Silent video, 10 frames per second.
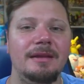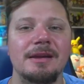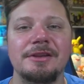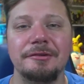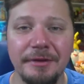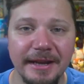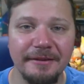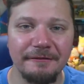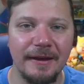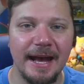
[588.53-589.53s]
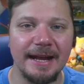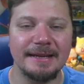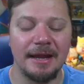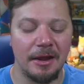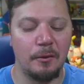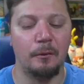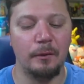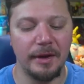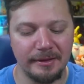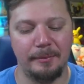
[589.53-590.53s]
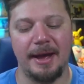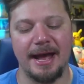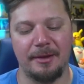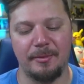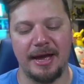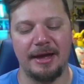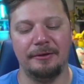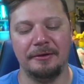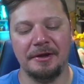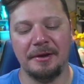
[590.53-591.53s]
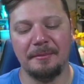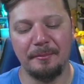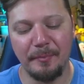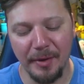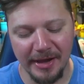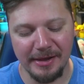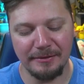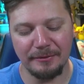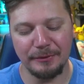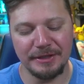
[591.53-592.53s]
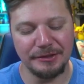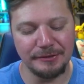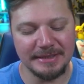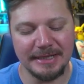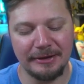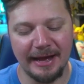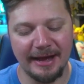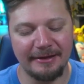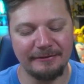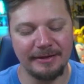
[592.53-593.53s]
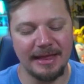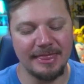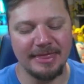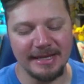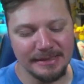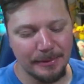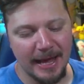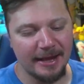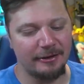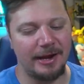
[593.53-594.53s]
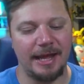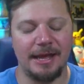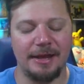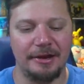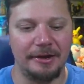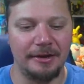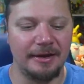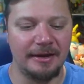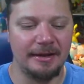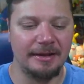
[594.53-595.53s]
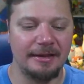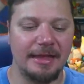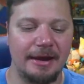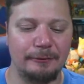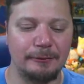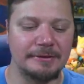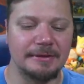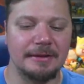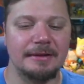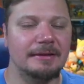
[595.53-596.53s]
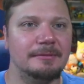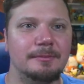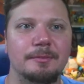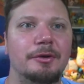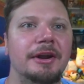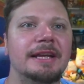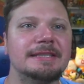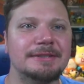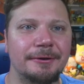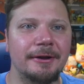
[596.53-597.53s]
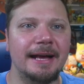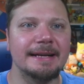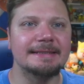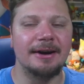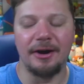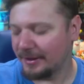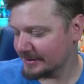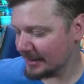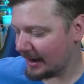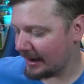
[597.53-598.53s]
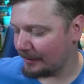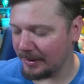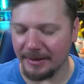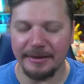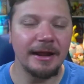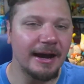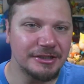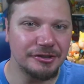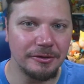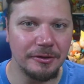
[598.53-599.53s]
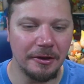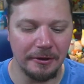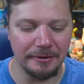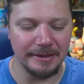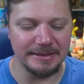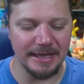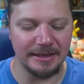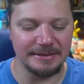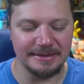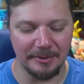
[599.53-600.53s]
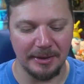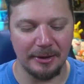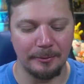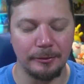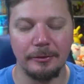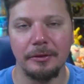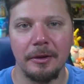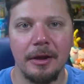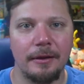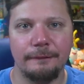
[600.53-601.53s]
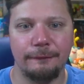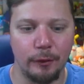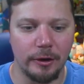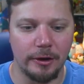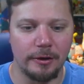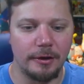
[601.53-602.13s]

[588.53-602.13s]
you did in fact win the pack battle, but we do still have this pack right here that will bring Snorlax on top. Not true at all, unless I can somehow pull four